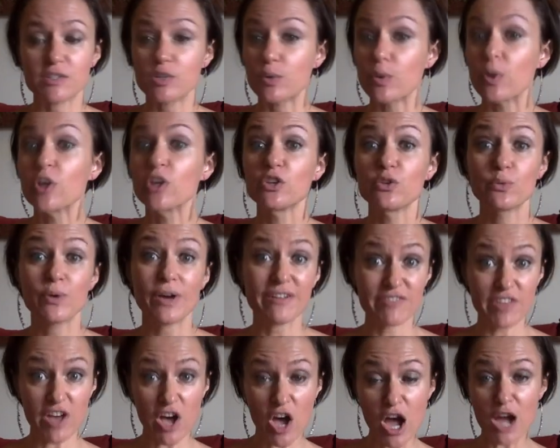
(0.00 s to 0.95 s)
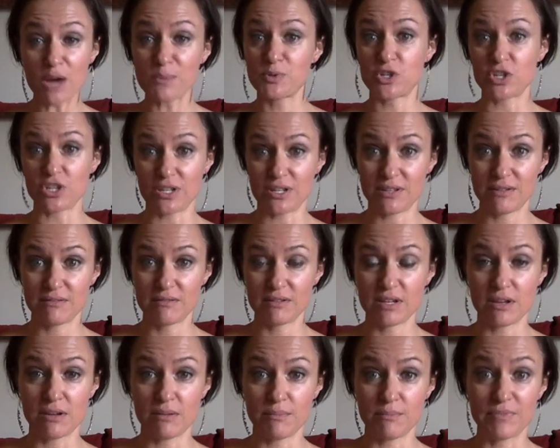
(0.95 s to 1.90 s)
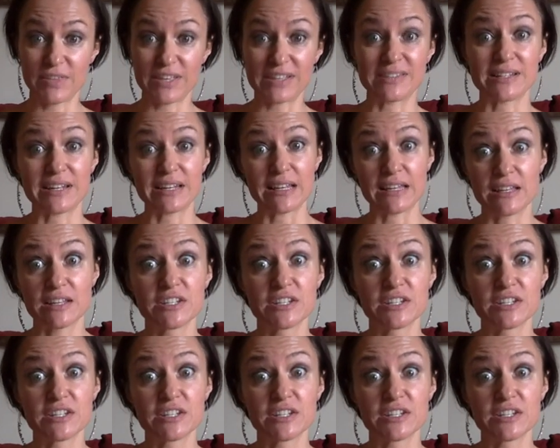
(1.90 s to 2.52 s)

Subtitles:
So you have the option, that's an